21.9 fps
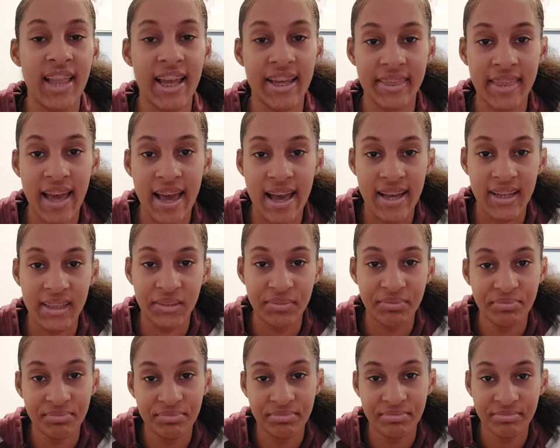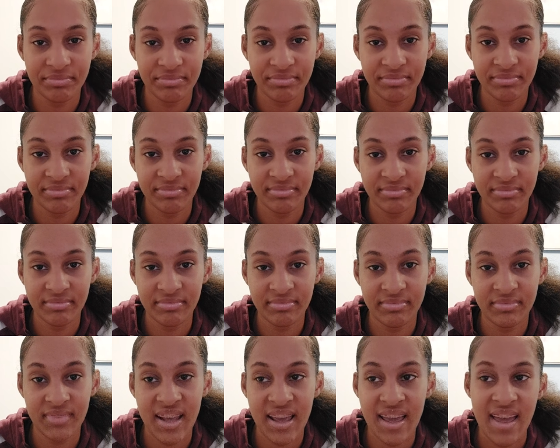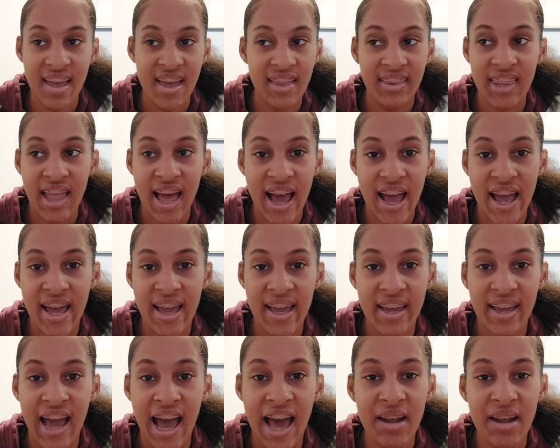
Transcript: like that. Like,